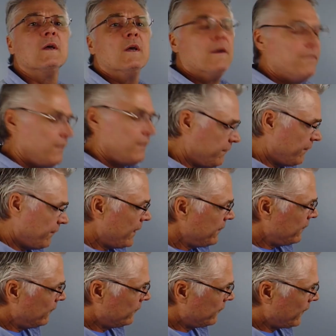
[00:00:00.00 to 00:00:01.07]
If you find the
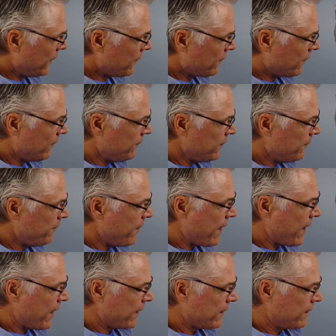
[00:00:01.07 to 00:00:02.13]
center of your
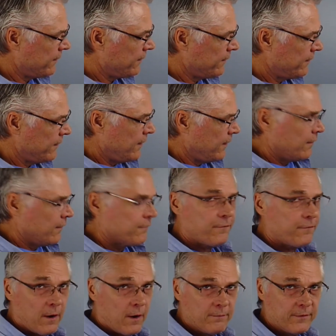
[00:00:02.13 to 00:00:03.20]
back,
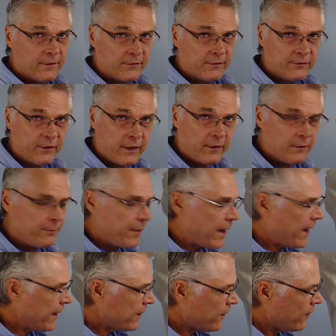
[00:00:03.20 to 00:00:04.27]
from the center
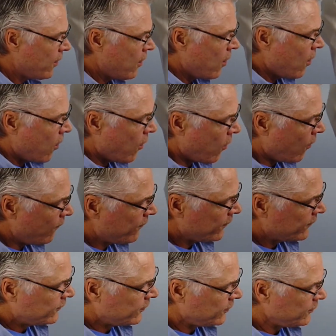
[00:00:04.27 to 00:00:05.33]
back over
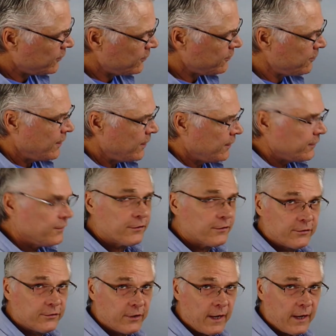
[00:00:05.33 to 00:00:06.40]
to your
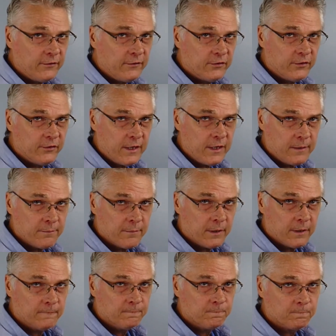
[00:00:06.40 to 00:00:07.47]
side seam
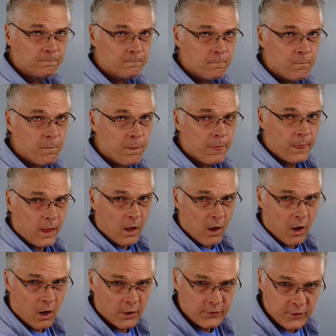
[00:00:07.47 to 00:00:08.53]

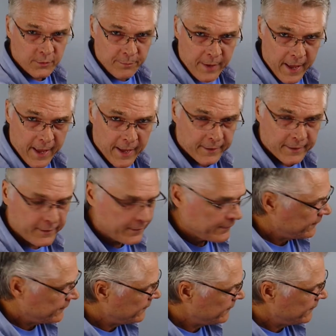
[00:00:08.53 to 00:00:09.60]
on your back,
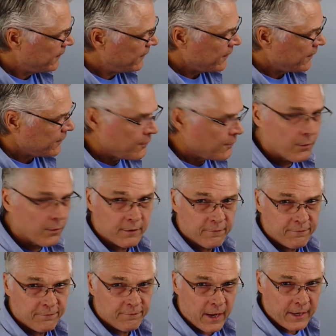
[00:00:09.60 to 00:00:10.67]
you want to
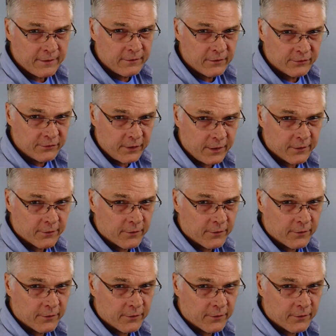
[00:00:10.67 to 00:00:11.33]
find the center.